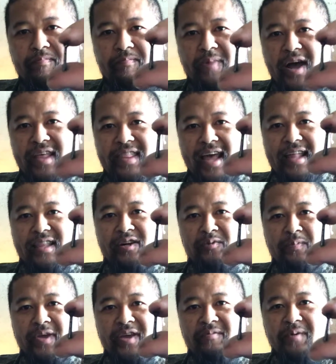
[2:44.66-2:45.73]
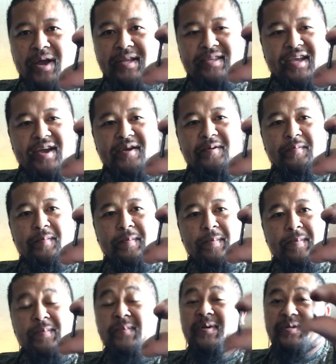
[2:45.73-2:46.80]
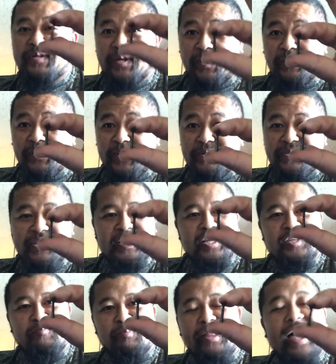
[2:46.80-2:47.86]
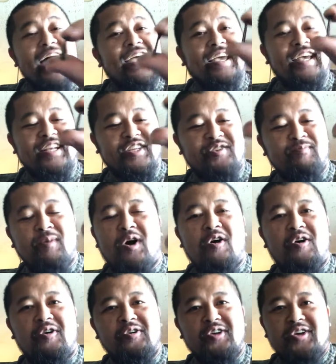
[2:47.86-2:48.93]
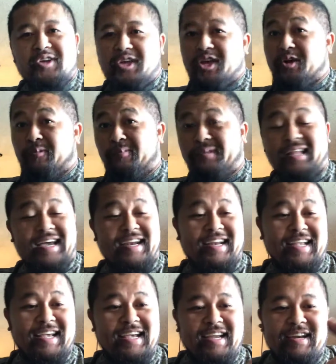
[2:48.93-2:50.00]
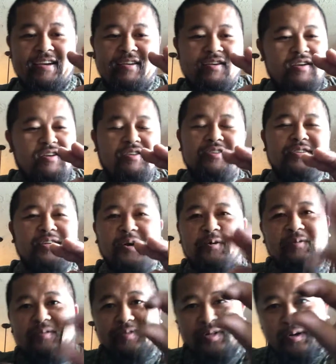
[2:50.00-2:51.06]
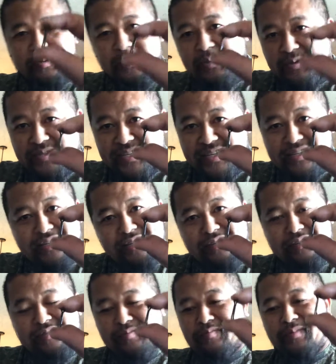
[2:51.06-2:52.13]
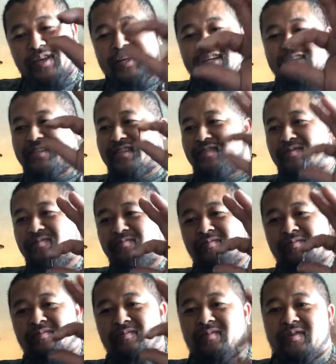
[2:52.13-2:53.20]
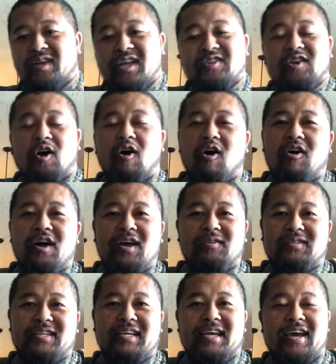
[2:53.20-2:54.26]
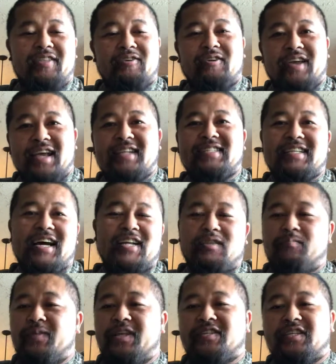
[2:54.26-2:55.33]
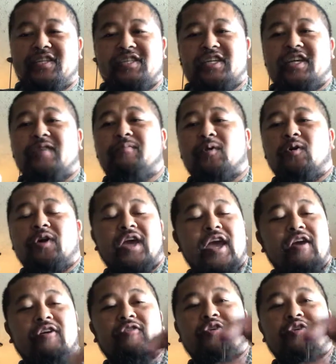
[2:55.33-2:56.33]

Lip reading: by that little pin right there. Don't lose it. It's black, it's small, it'll blend in. Don't lose this because it's all held together inside the BCG bolt carrying